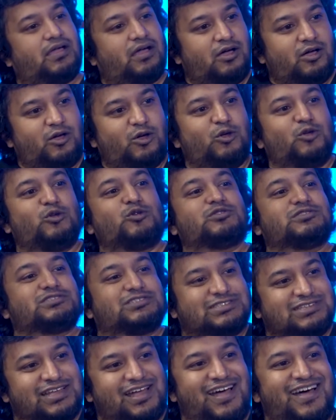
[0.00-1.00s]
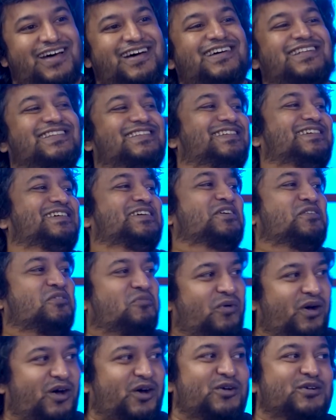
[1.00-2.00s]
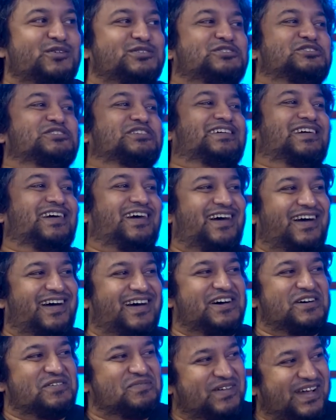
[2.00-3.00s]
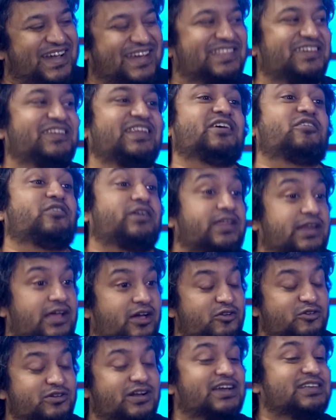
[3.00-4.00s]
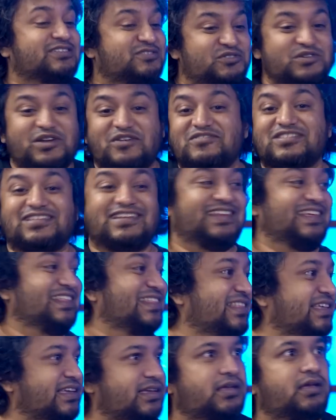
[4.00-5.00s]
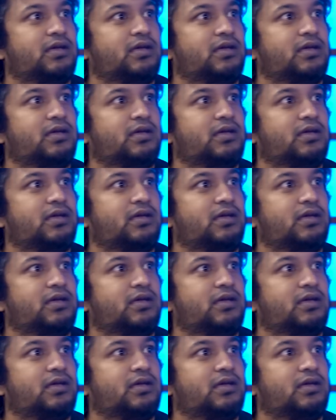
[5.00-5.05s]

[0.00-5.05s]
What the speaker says: hole sun, won't you come, and they're like, okay, now you guys do everything in Hindi.